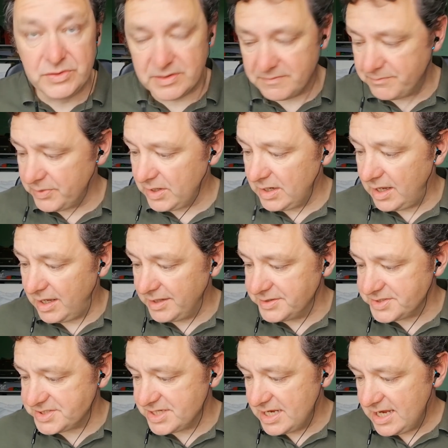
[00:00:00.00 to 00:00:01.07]
and
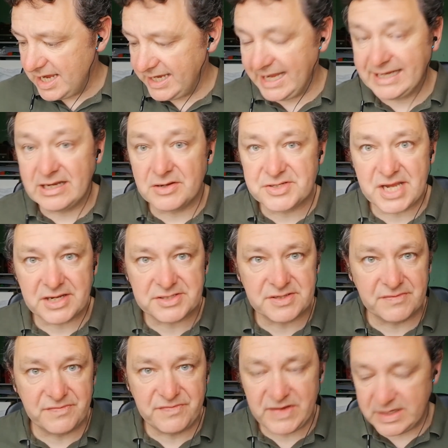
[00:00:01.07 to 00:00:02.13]
plants, and Anglo-Saxon
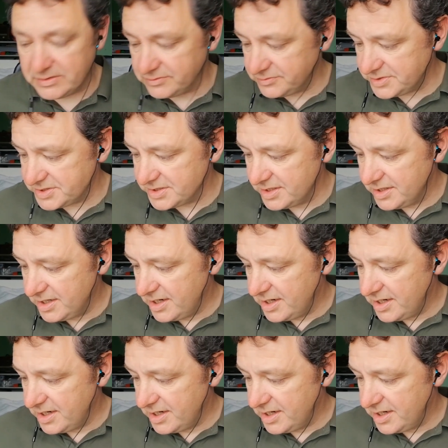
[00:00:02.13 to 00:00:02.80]
fields.